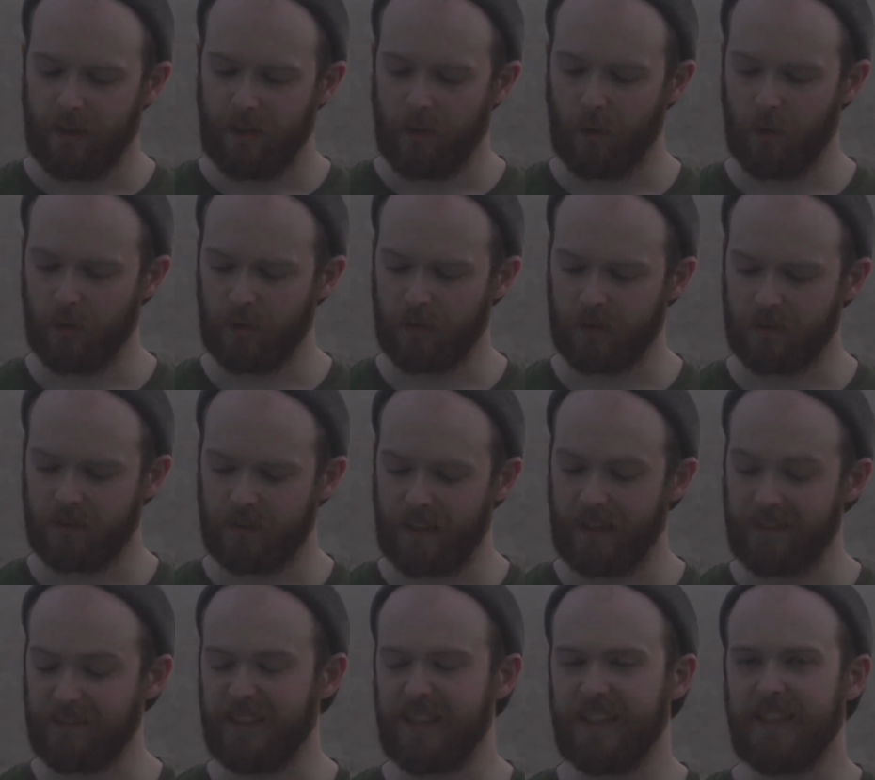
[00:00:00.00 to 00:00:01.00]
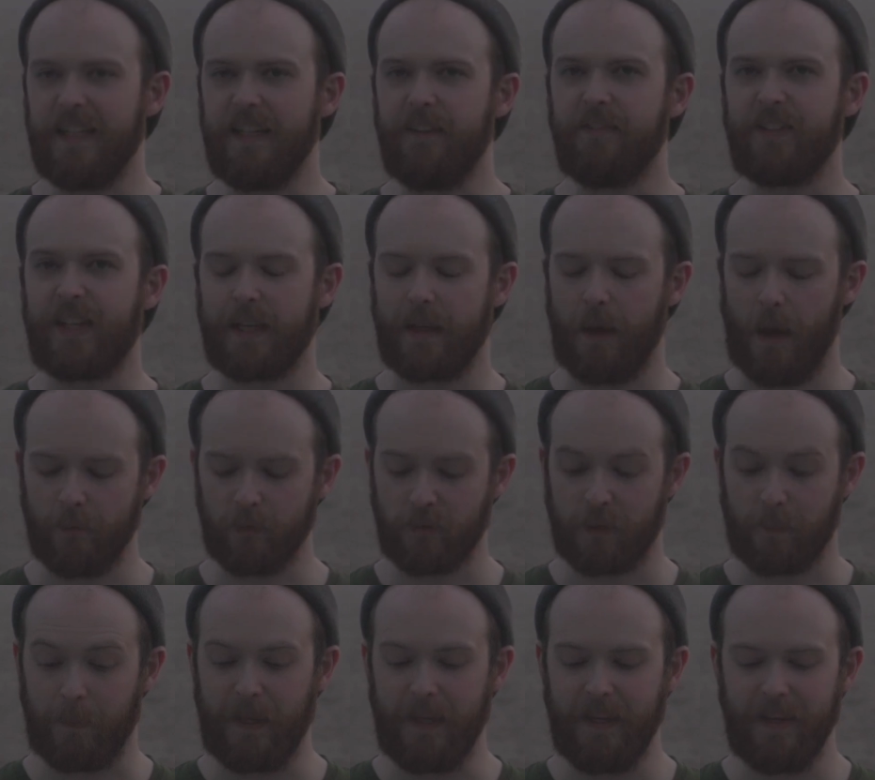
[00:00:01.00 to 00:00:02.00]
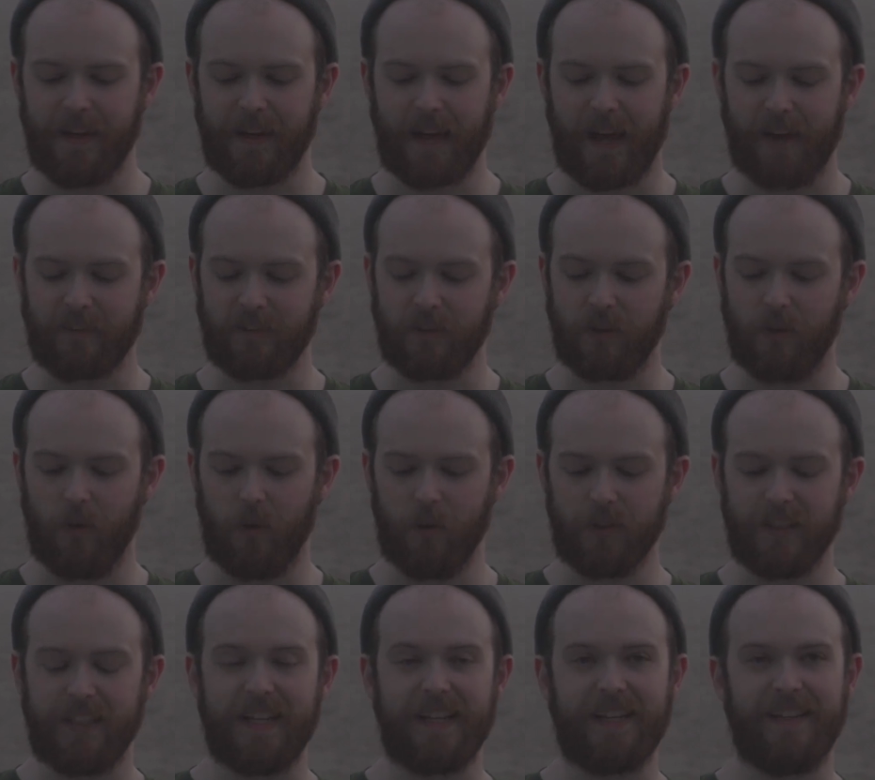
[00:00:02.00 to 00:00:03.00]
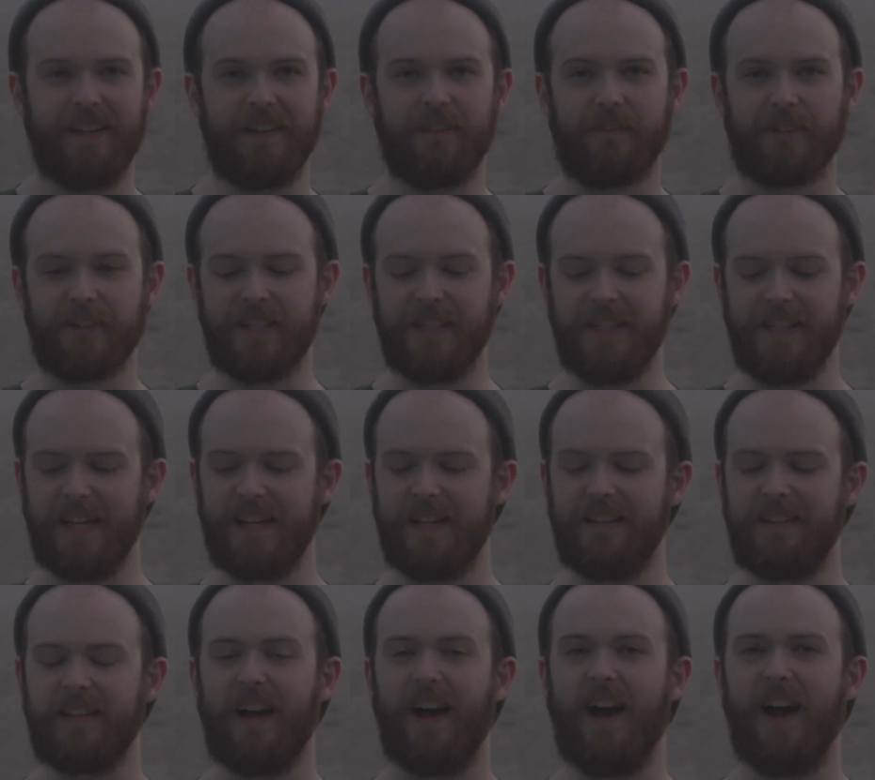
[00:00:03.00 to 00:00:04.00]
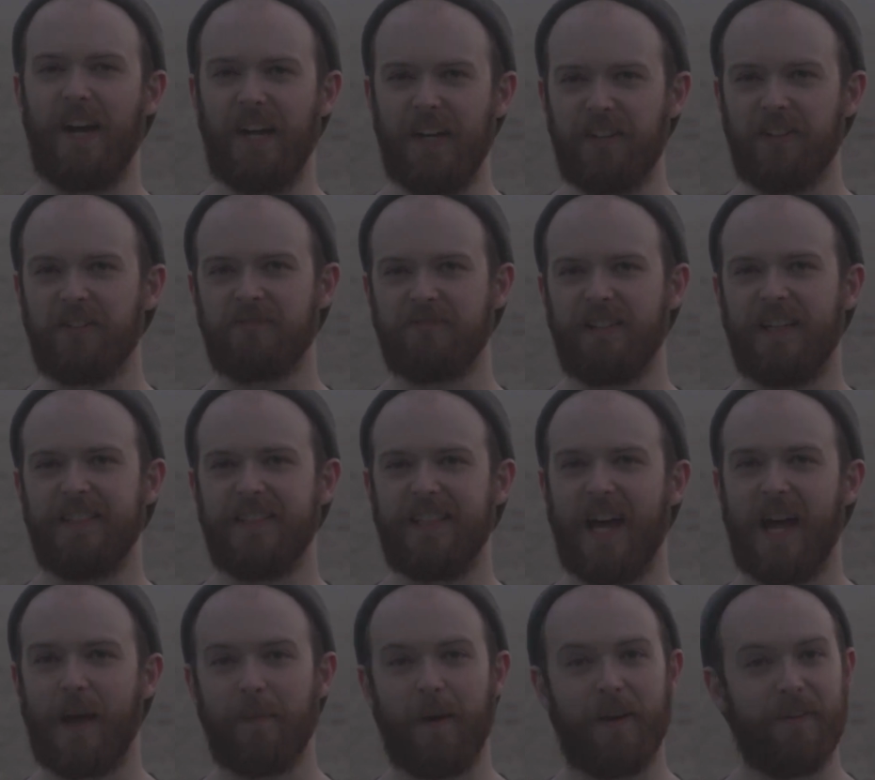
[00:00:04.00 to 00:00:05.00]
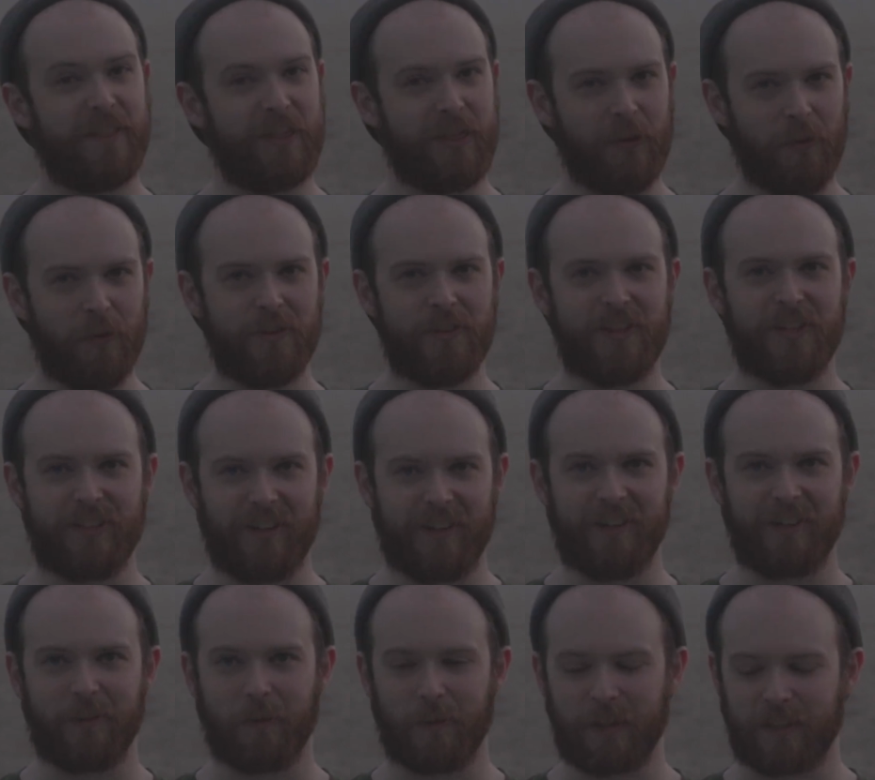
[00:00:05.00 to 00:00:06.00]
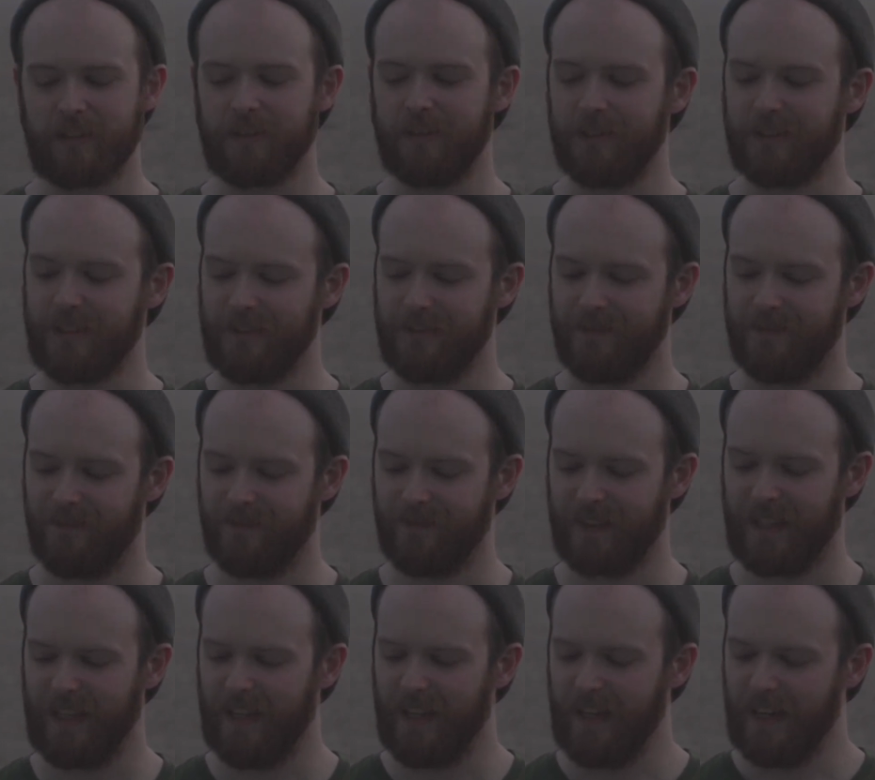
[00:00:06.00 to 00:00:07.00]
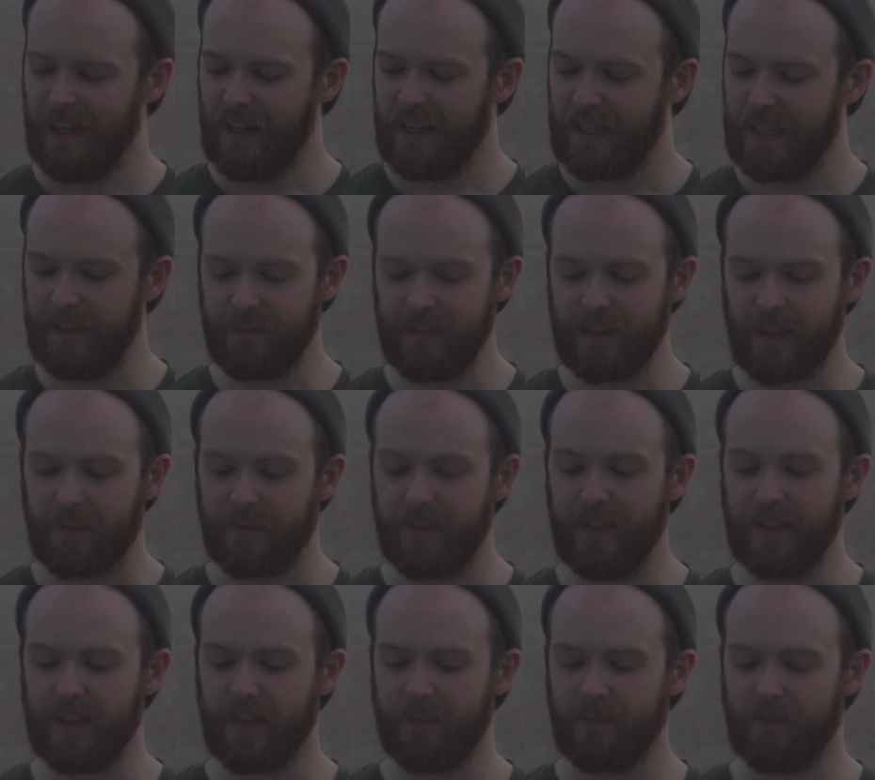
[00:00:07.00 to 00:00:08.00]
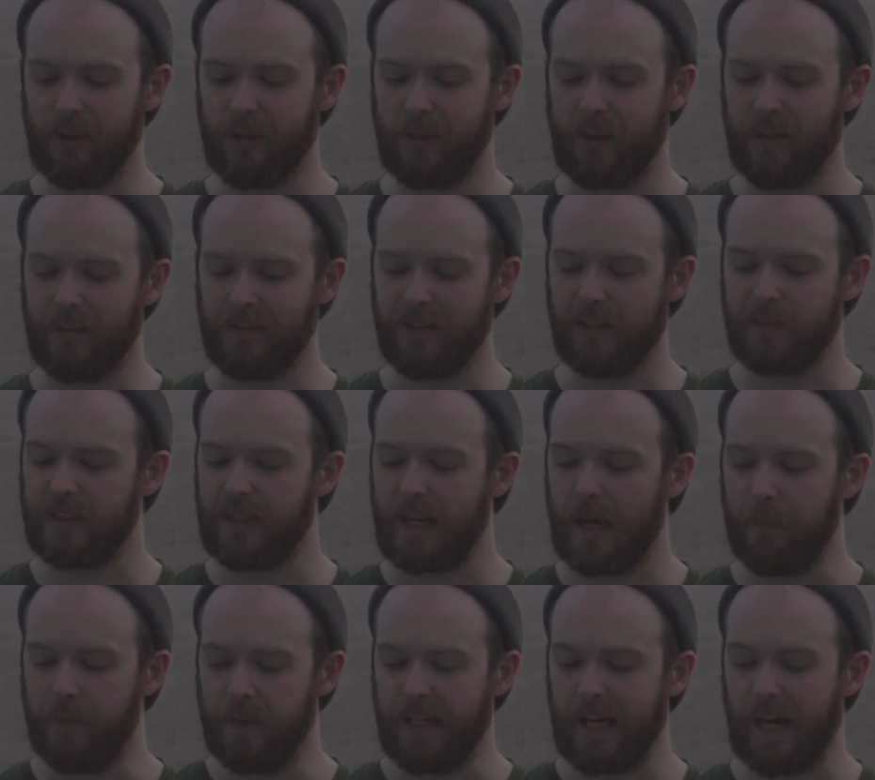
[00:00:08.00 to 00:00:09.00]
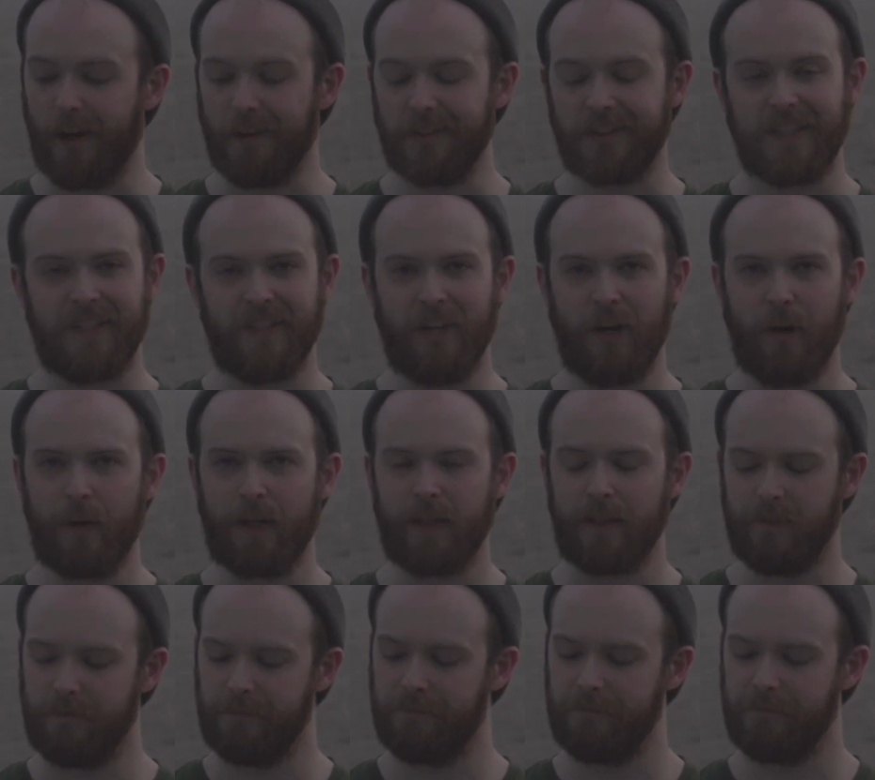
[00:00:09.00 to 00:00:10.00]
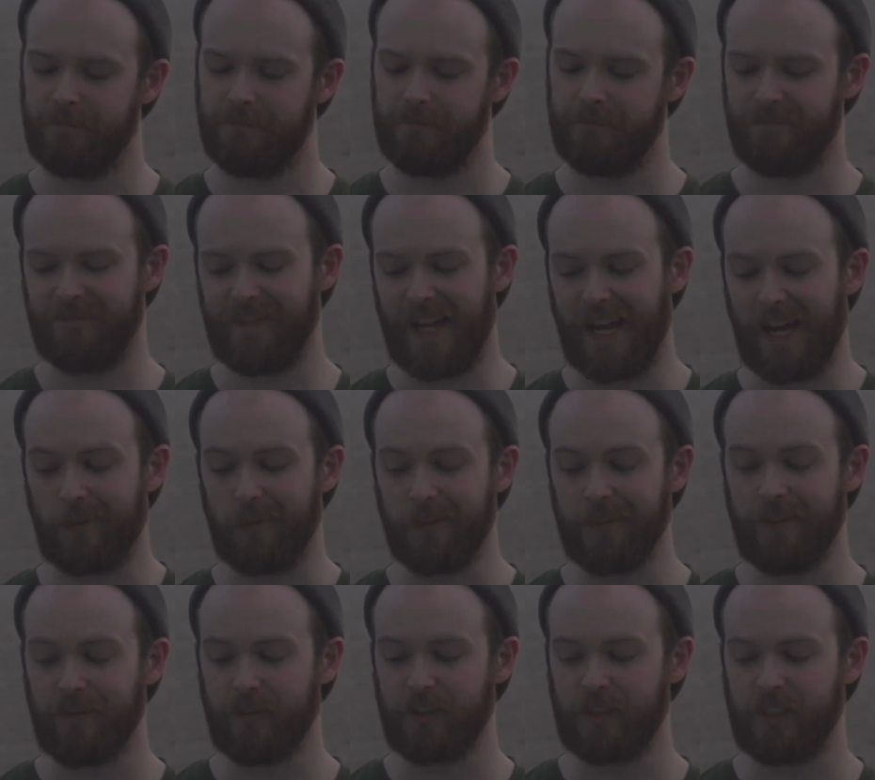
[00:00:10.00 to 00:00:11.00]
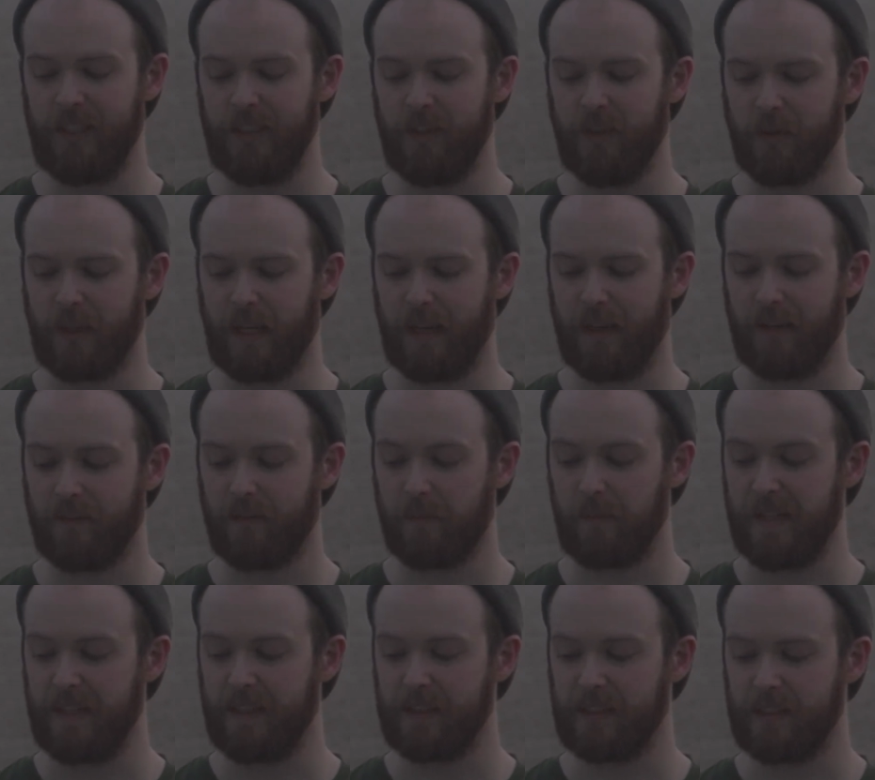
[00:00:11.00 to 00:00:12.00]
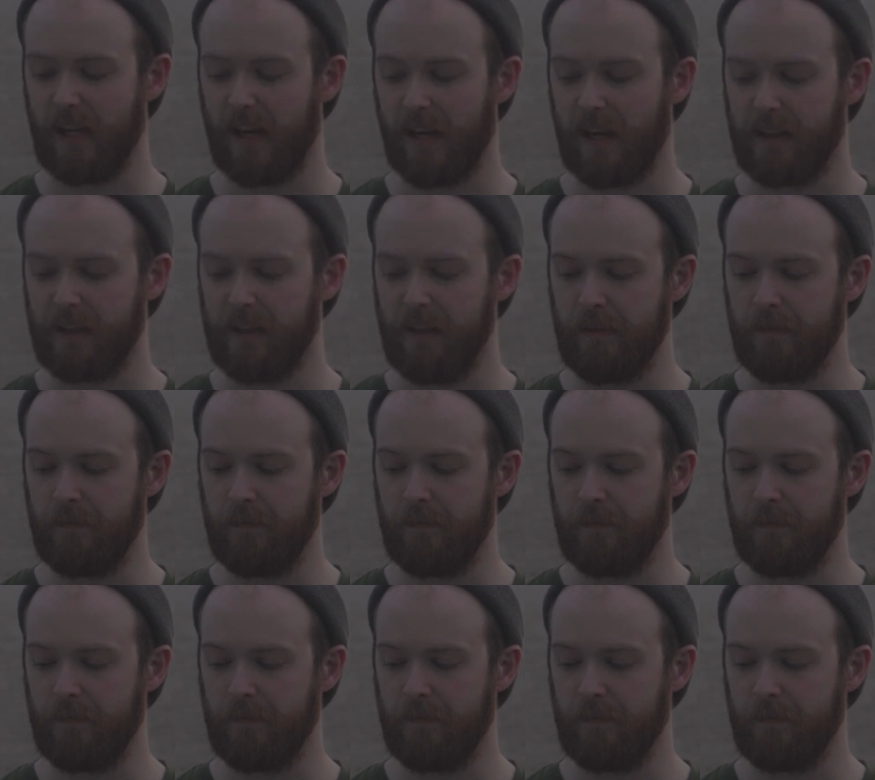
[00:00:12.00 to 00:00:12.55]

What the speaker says: or that relief that comes with peeing after holding it in for the entire runtime of Thor: The Dark World. Even that feeling of looking around an empty house and knowing I will never see you again from the inside.